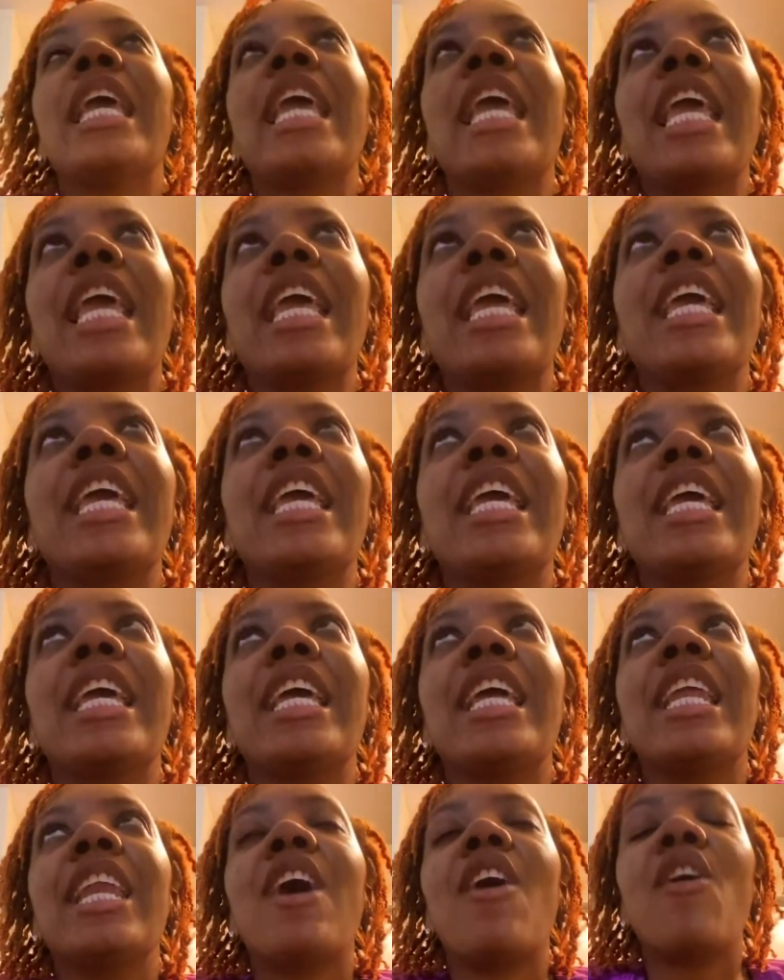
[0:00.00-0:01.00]

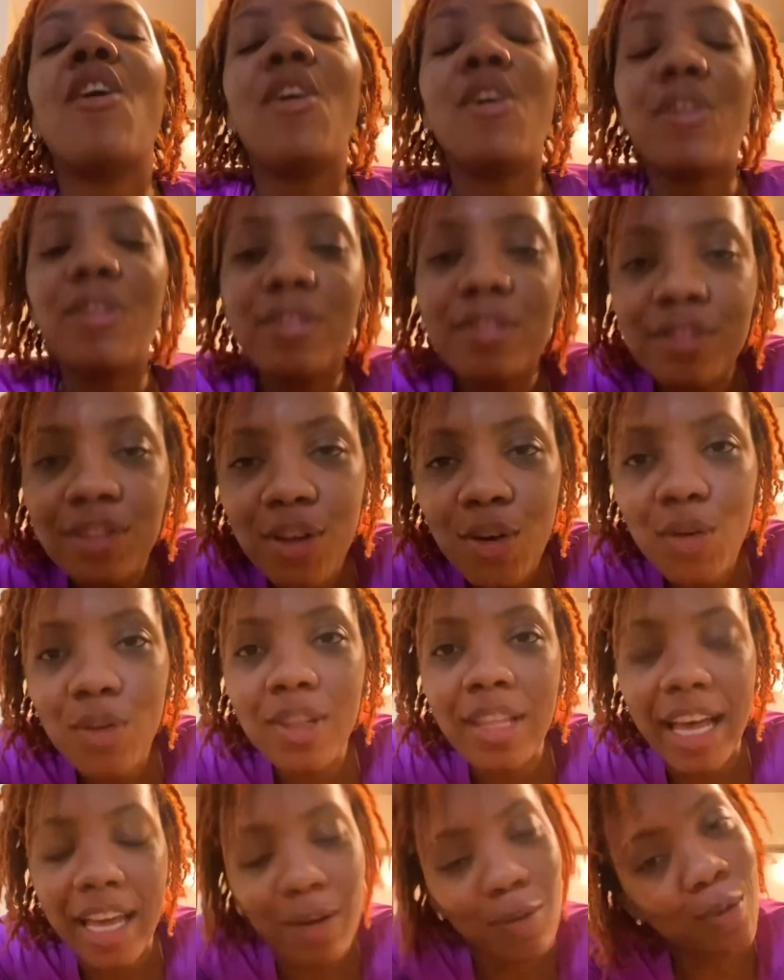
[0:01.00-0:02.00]
And I also,
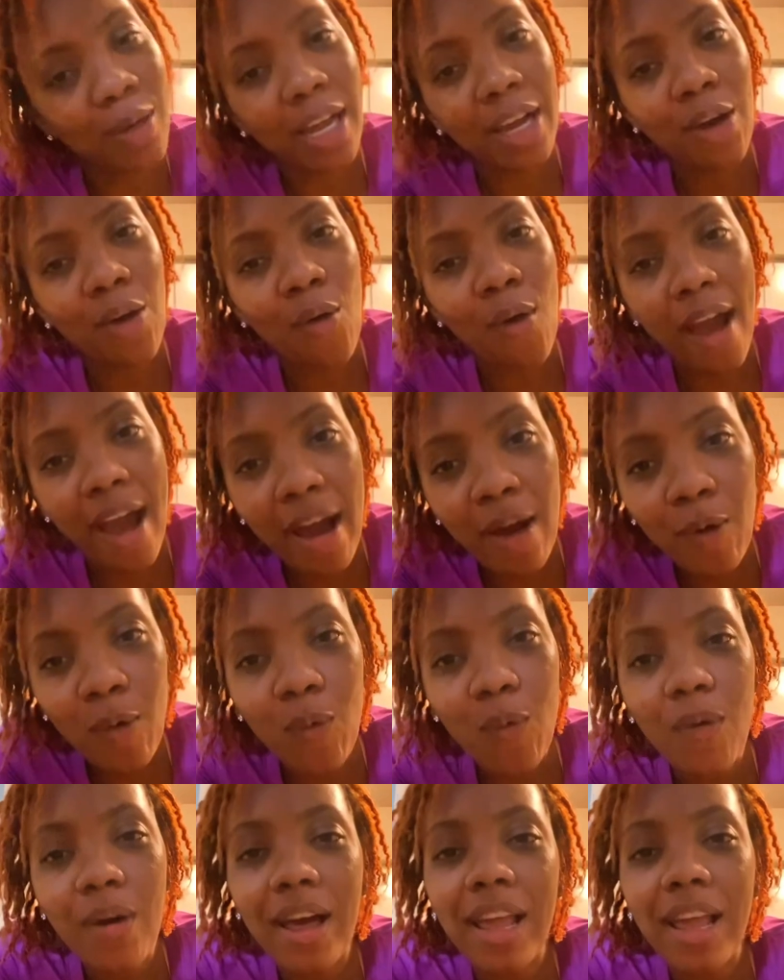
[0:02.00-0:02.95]
like, when I go out,